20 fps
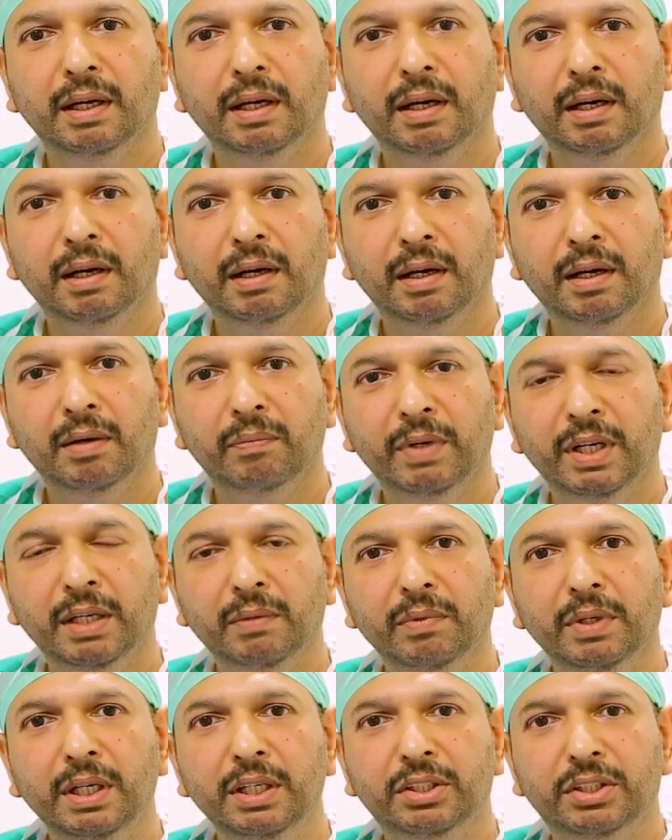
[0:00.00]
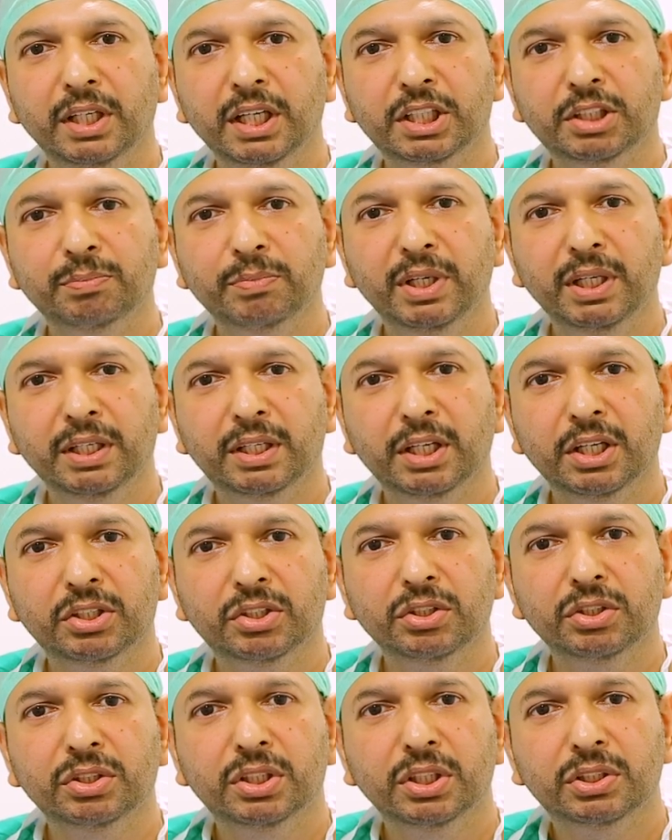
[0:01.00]
whenever he takes
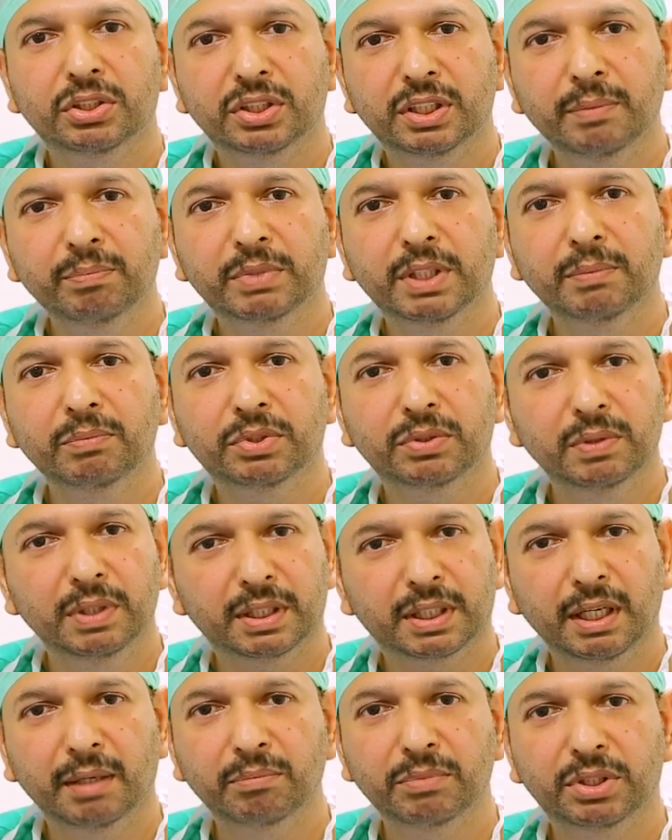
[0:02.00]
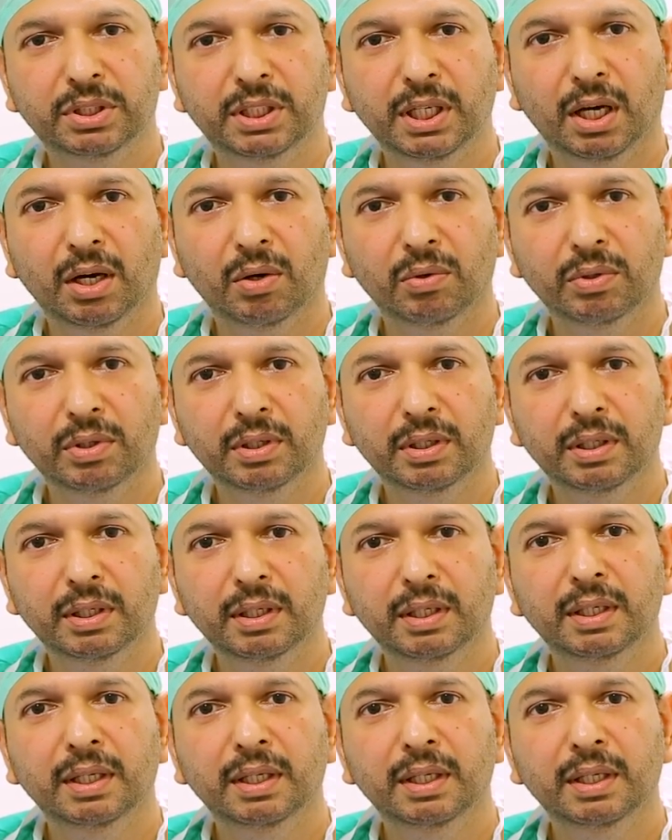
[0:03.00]
medications, his symptoms will come down,